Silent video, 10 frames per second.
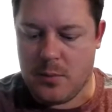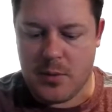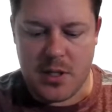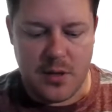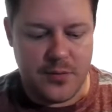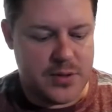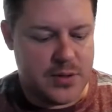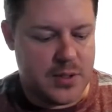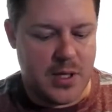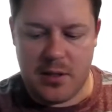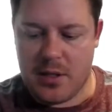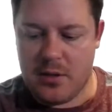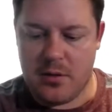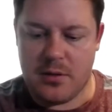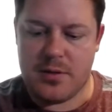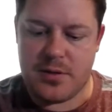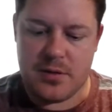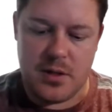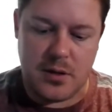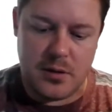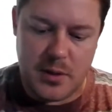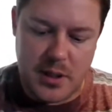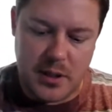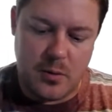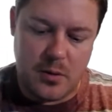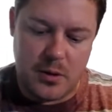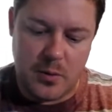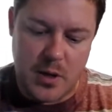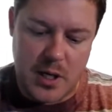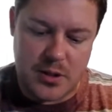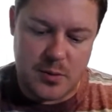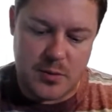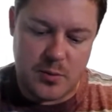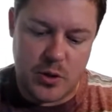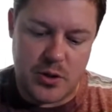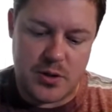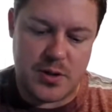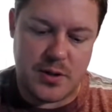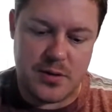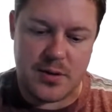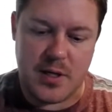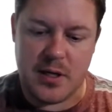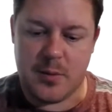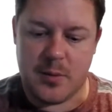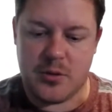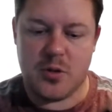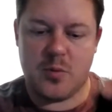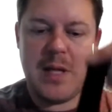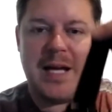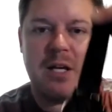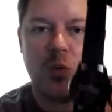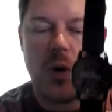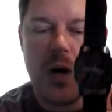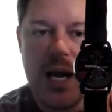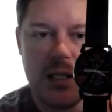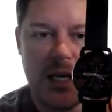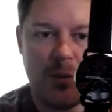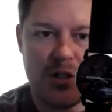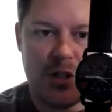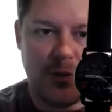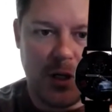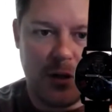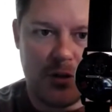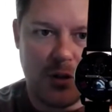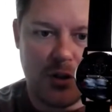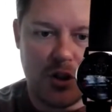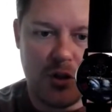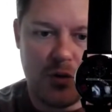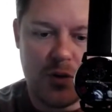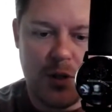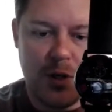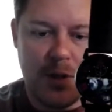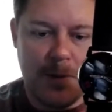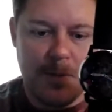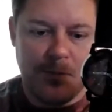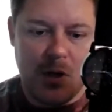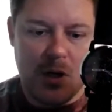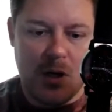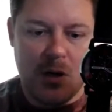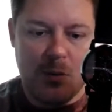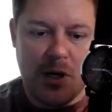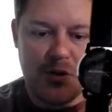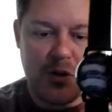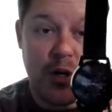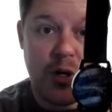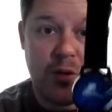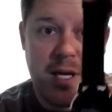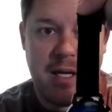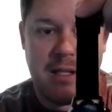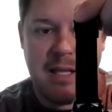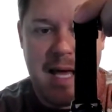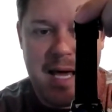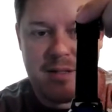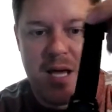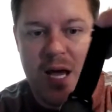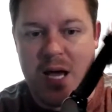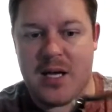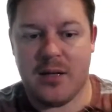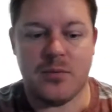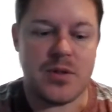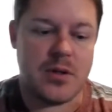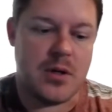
Obviously, I know that this is not going to be a high quality watch. I'm just more interested in the style. I chose black and red. They had a bunch of different colors you could choose. But I also know that a lot of times